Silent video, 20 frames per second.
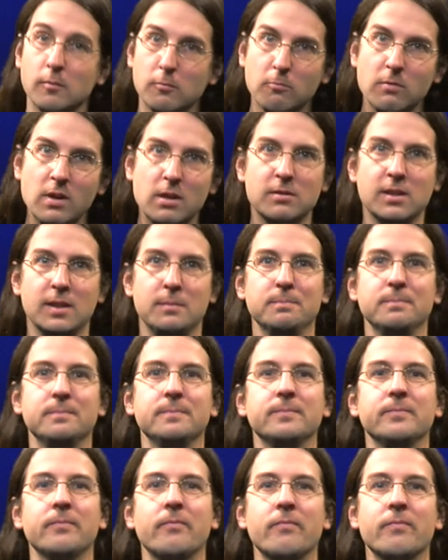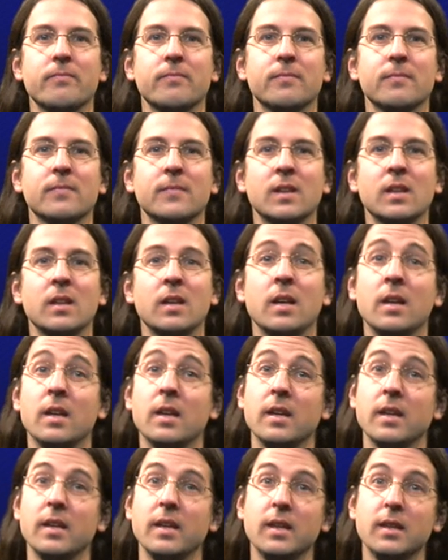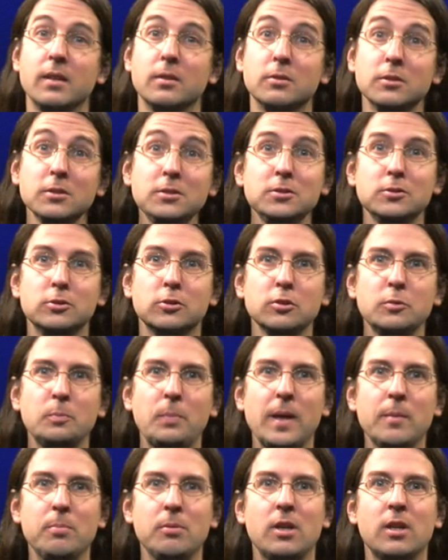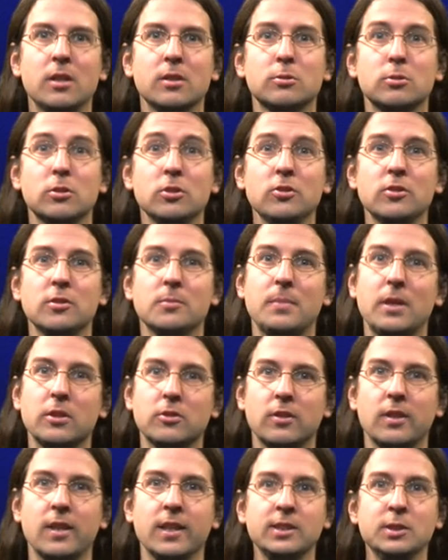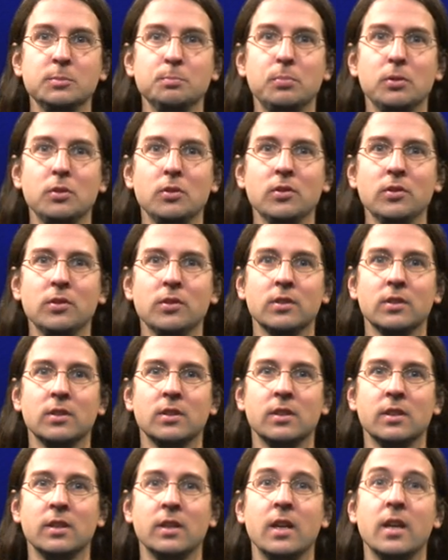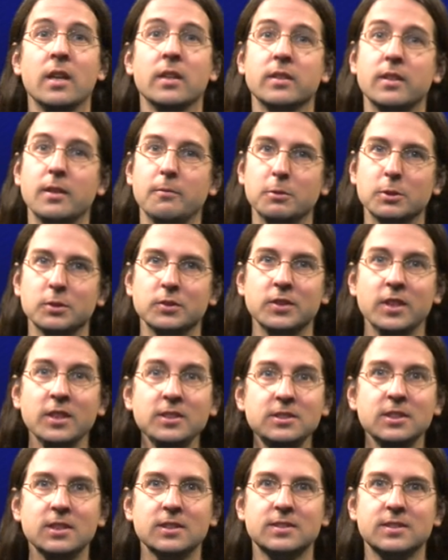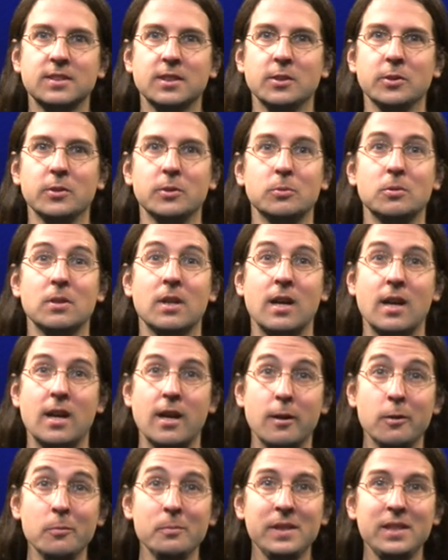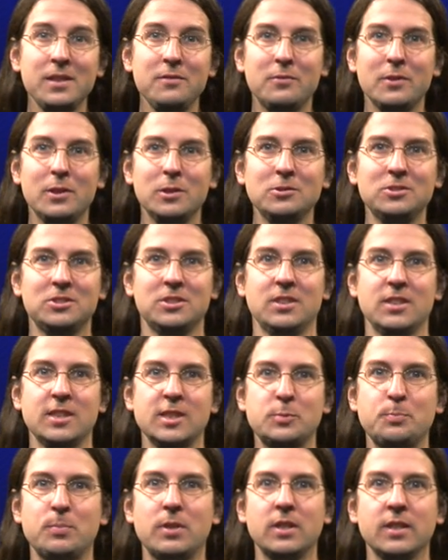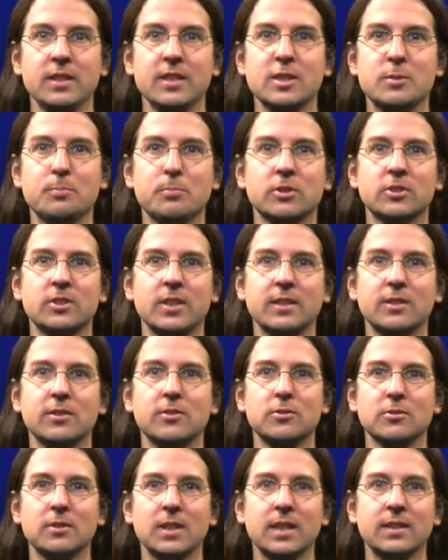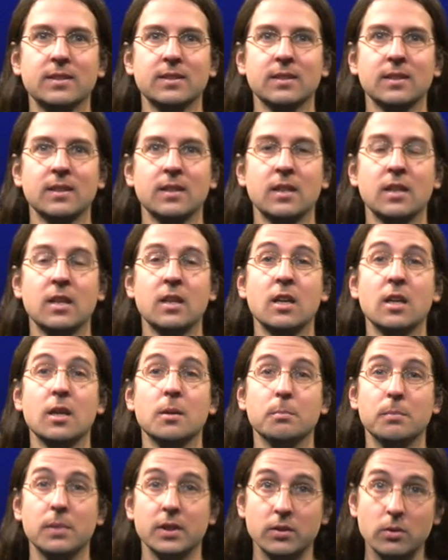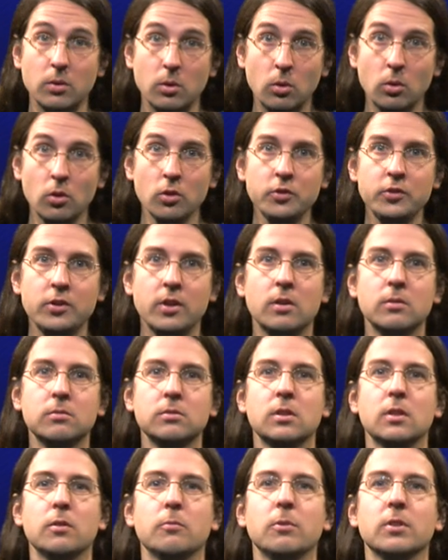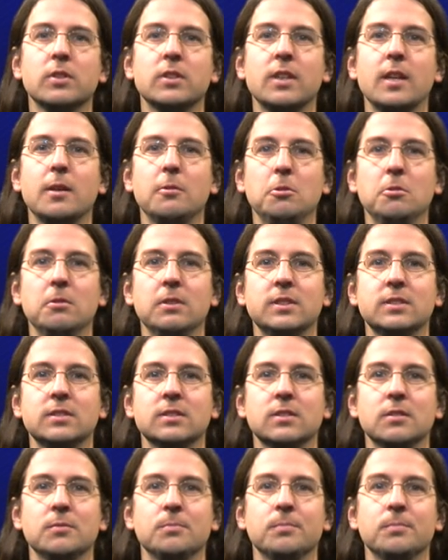Welcome. In good newspaper articles about election polls, they will not just tell you how many votes each party is projected to get, but also what the error is.